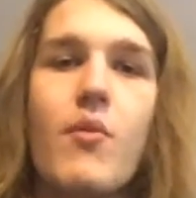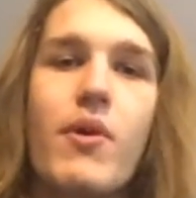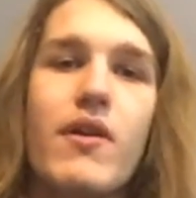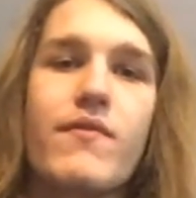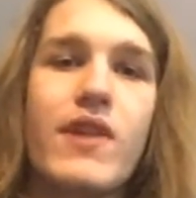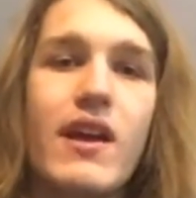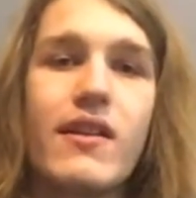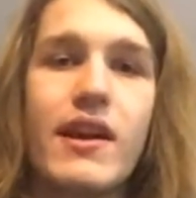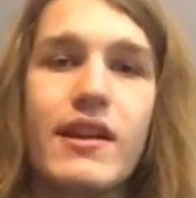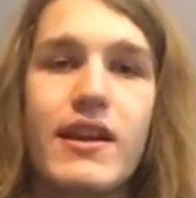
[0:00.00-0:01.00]
But
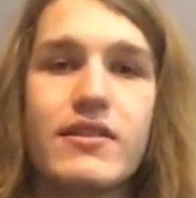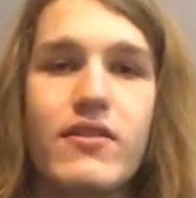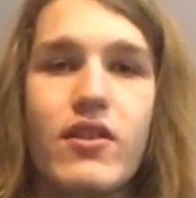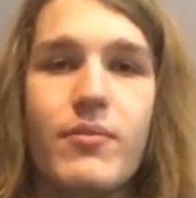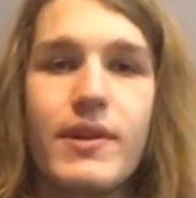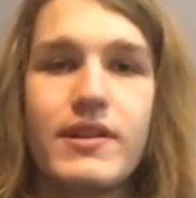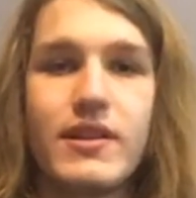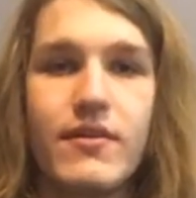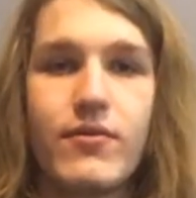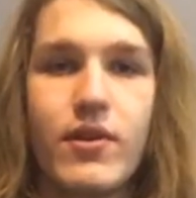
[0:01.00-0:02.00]
flatland is a little bit
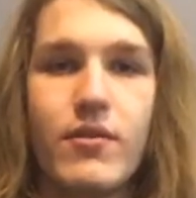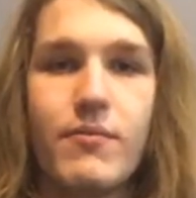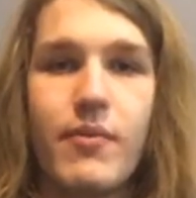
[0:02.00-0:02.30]
different,